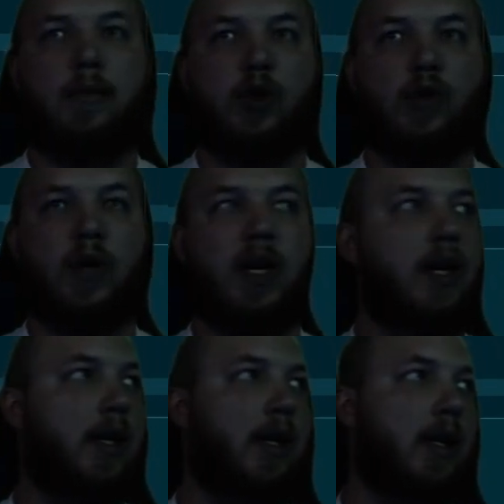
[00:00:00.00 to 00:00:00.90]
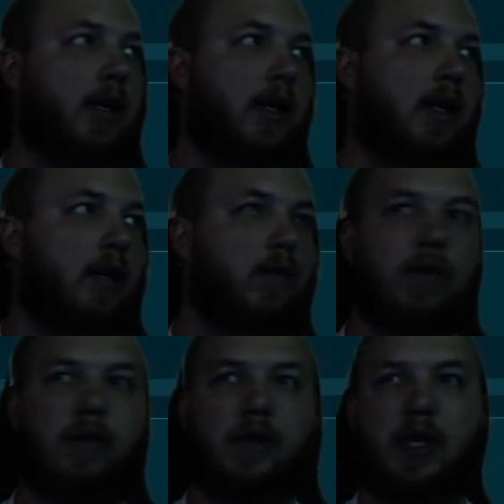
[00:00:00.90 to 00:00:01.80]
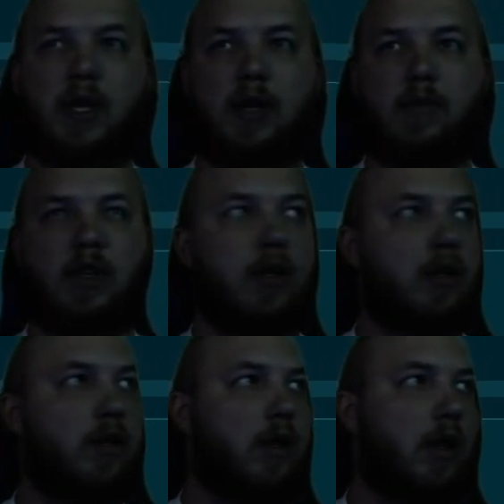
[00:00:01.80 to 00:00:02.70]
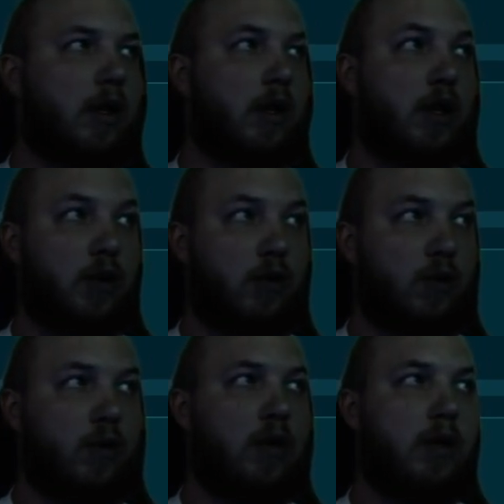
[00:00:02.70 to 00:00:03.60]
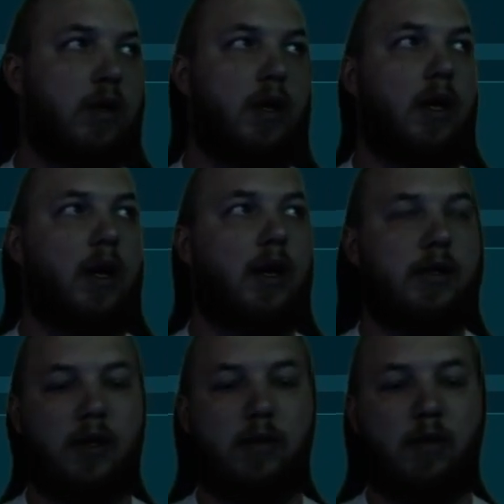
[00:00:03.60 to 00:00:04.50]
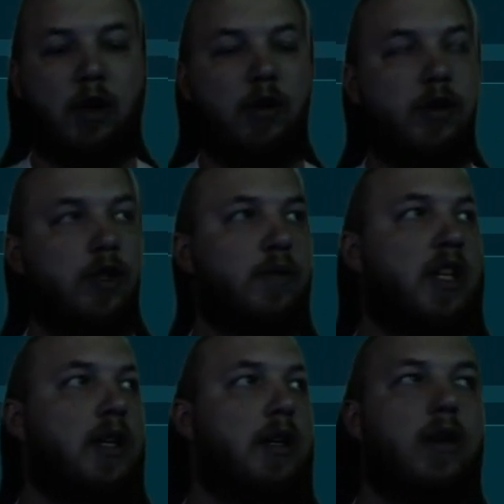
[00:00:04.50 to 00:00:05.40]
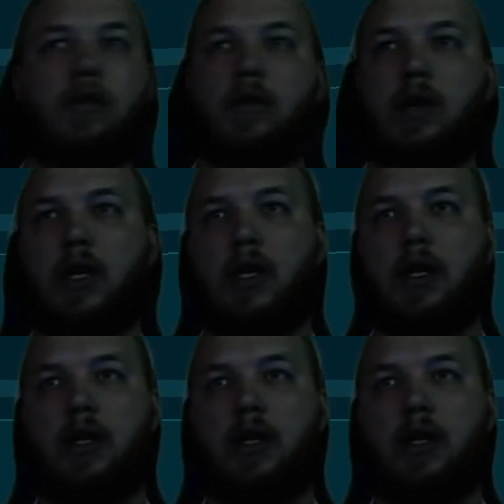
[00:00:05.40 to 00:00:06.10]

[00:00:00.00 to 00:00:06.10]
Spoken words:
Grid equals image dot new, and it's going to be RGB encoded.